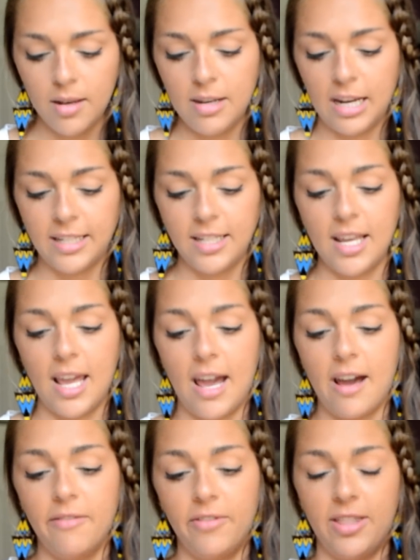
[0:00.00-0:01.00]
Next I
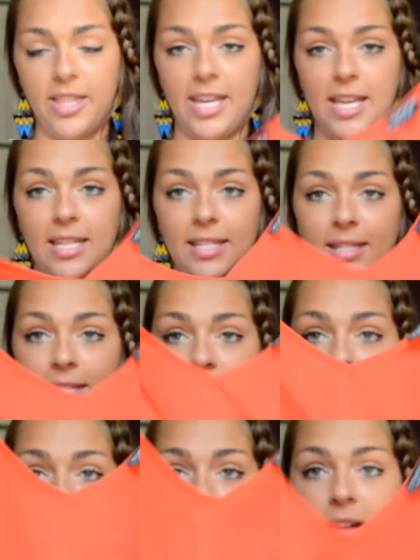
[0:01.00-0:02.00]
have this
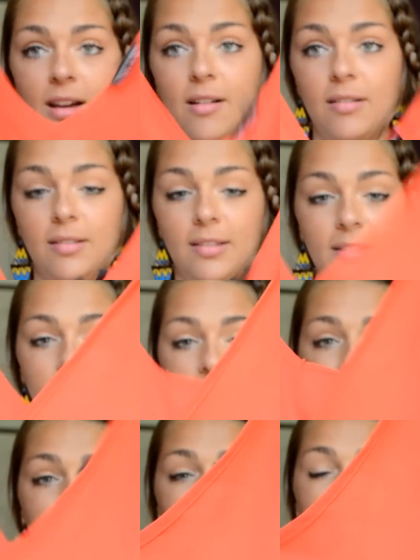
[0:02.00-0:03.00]

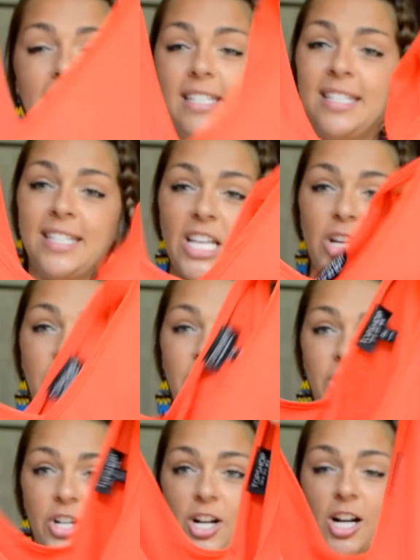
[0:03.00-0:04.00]
lovely silk
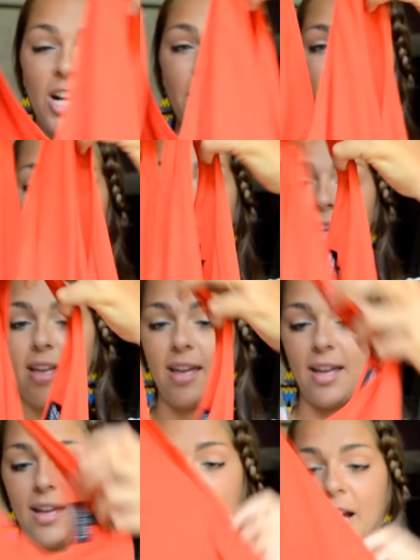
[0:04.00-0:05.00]
shirt.
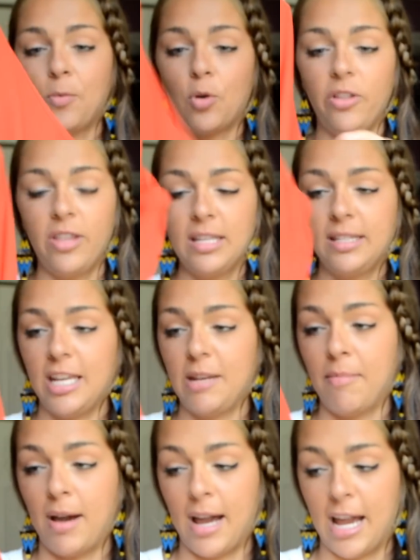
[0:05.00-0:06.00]
I wore this
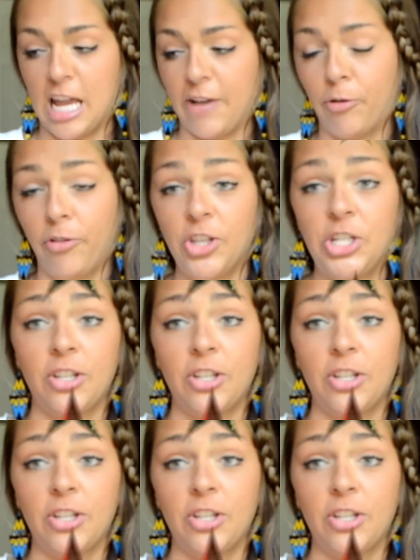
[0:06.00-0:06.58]
in my 4th of